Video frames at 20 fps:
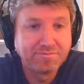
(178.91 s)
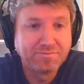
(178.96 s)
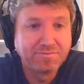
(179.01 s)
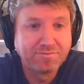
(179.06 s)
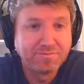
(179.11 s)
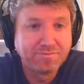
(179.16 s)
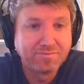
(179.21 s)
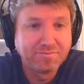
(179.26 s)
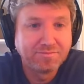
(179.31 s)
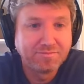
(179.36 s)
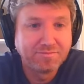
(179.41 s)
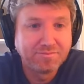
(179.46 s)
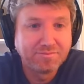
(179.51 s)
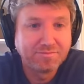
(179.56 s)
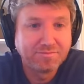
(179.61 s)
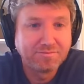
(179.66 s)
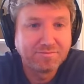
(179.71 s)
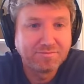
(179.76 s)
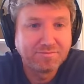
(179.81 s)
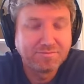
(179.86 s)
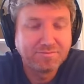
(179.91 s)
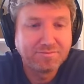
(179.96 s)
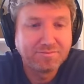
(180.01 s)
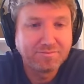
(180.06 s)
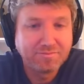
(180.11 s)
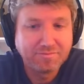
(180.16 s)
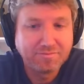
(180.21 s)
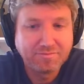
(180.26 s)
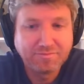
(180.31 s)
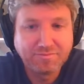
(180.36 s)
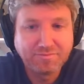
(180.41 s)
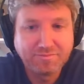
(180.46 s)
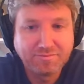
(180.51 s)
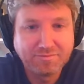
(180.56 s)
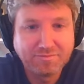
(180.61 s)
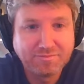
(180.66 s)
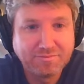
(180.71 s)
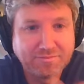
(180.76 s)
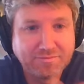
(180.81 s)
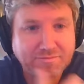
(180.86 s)

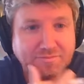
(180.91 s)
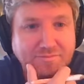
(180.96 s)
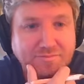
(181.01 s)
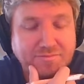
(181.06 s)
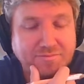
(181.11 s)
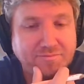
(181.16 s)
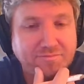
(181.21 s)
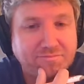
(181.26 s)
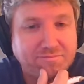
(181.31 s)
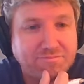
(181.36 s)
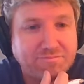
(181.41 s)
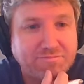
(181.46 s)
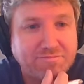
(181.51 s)
No words are spoken by the person on screen.